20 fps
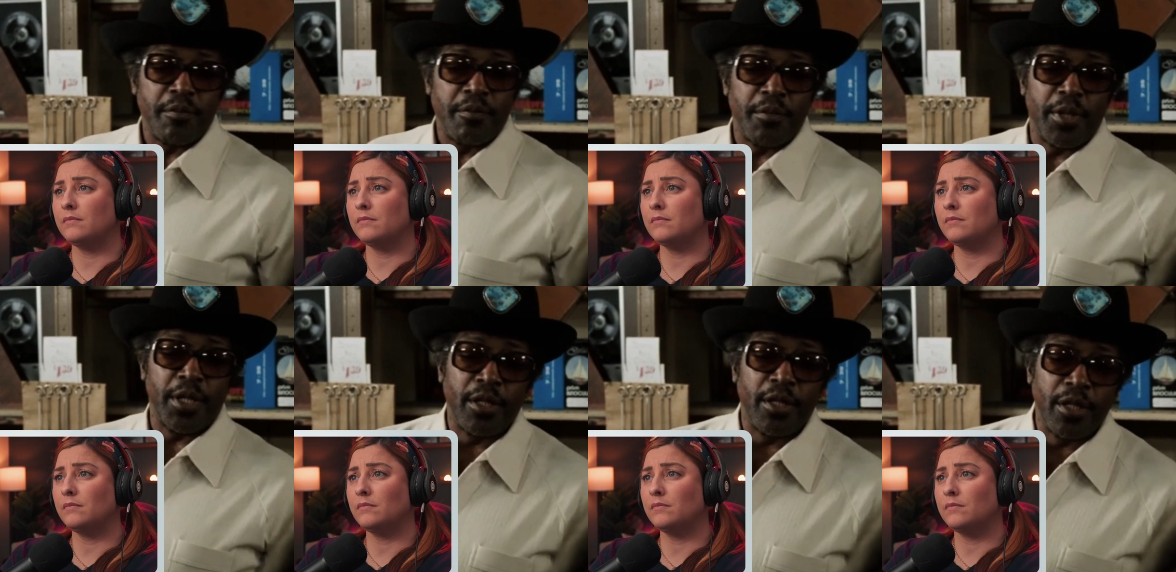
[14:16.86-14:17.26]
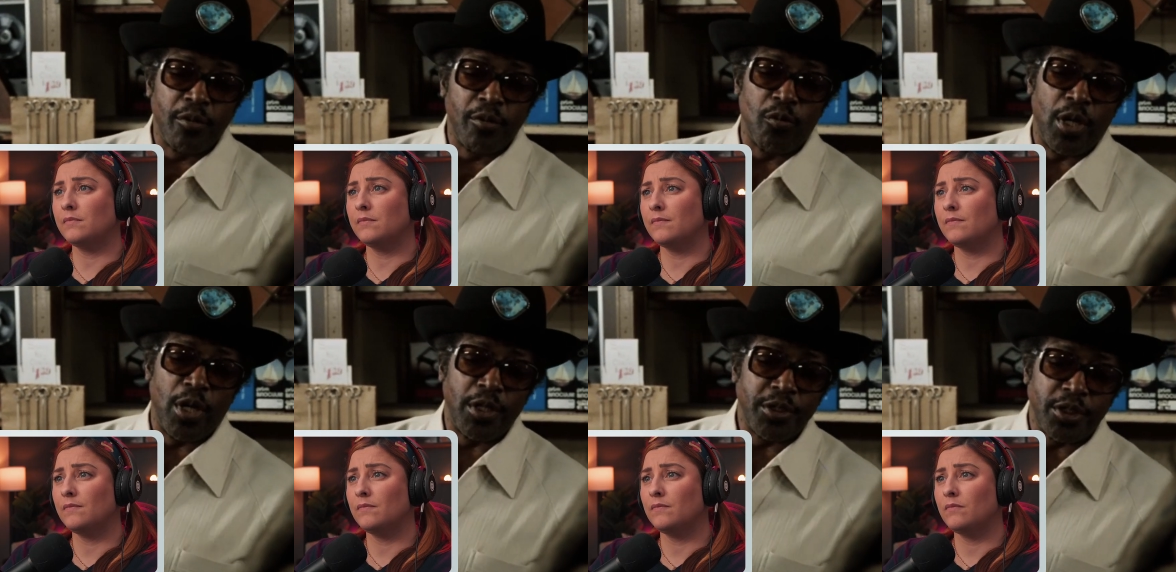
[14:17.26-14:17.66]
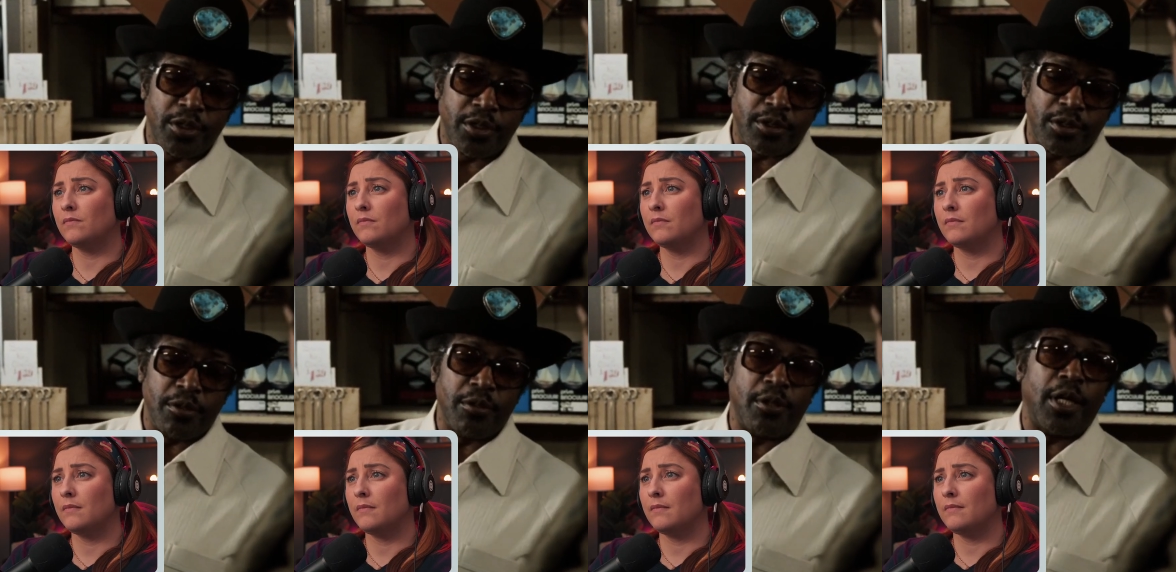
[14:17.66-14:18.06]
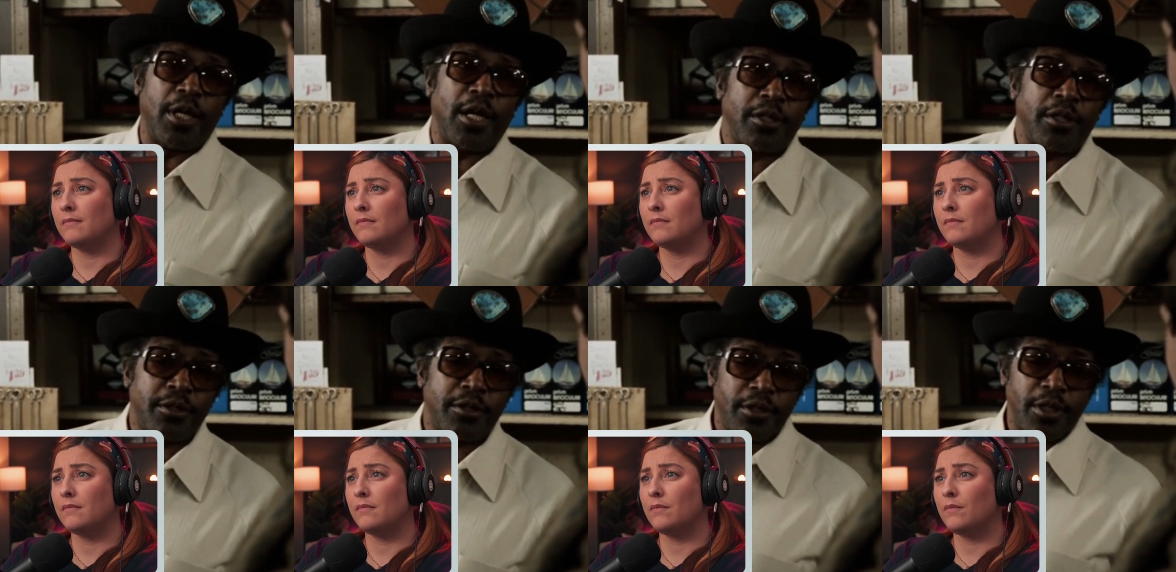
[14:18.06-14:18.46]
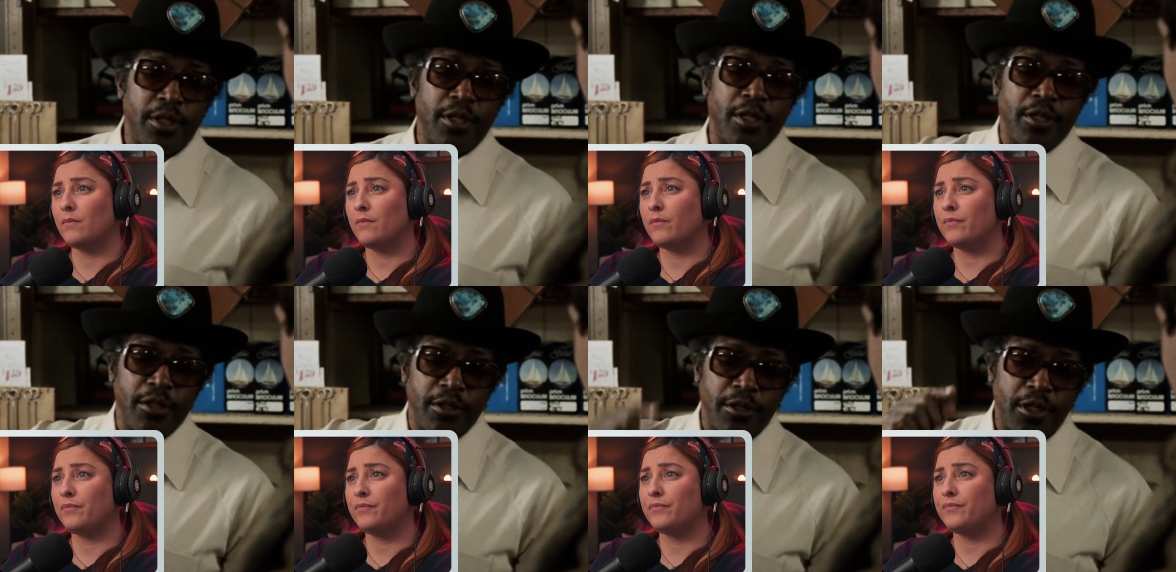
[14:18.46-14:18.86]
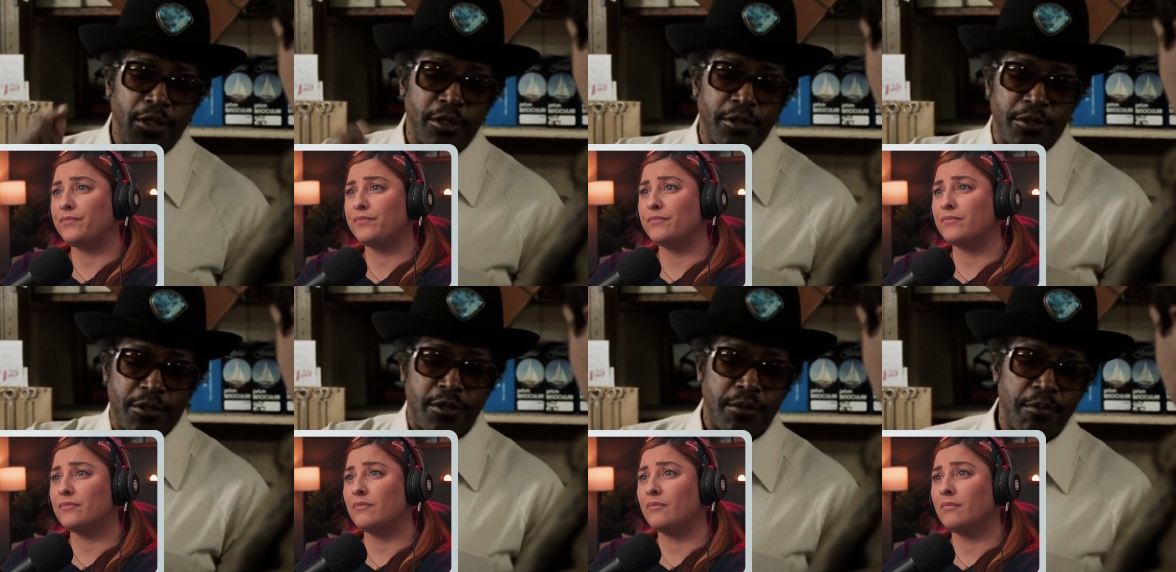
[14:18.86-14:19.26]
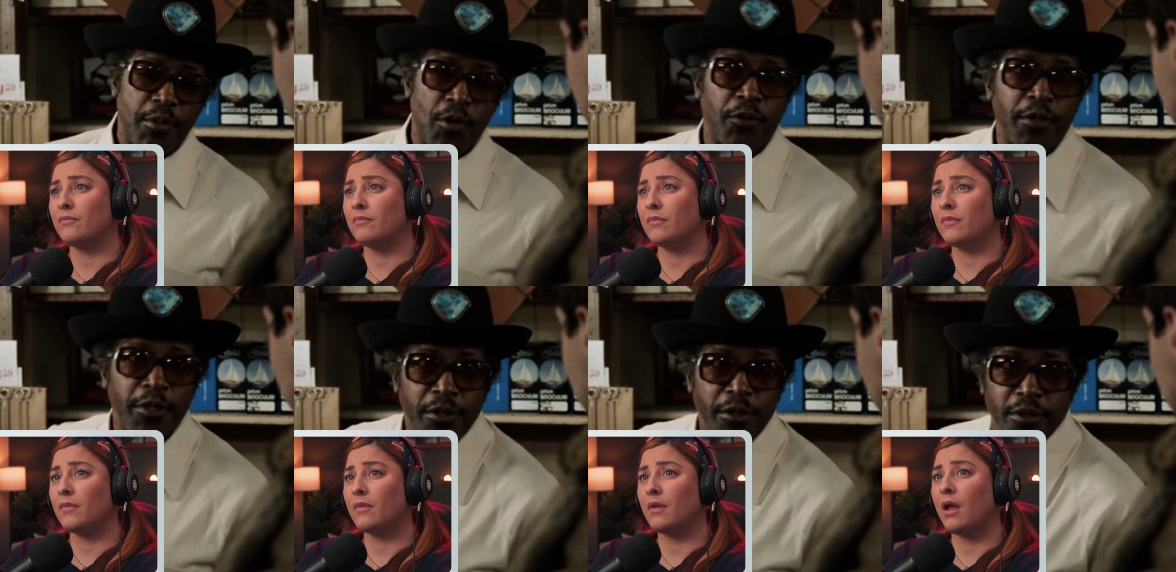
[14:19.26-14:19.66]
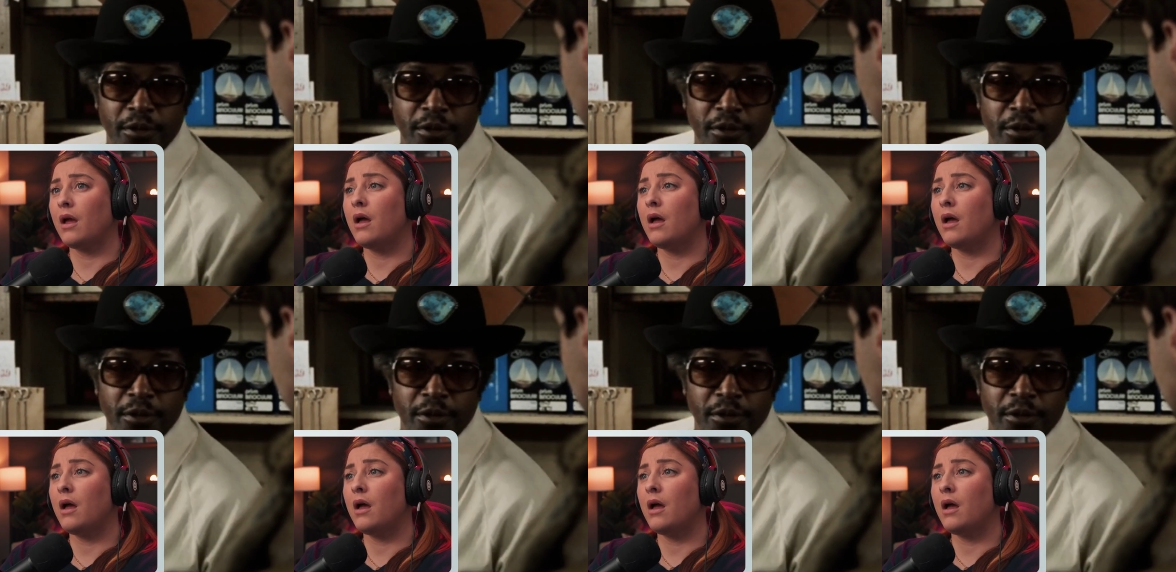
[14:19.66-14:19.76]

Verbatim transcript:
Speaker 1: Man, that watch is so hot, it's smoking.